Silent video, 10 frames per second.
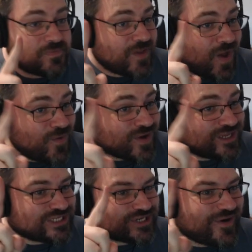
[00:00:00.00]
Oh,
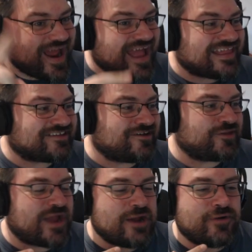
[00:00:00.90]
contraire! That's not the
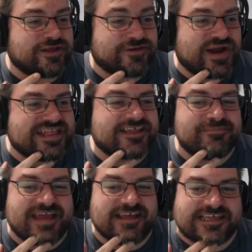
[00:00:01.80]
way it worked. So I did some
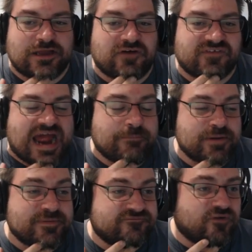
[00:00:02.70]
testing off camera
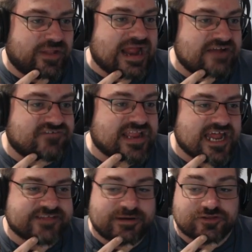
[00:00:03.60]
before I
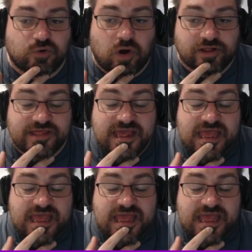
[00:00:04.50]
finalized my squad.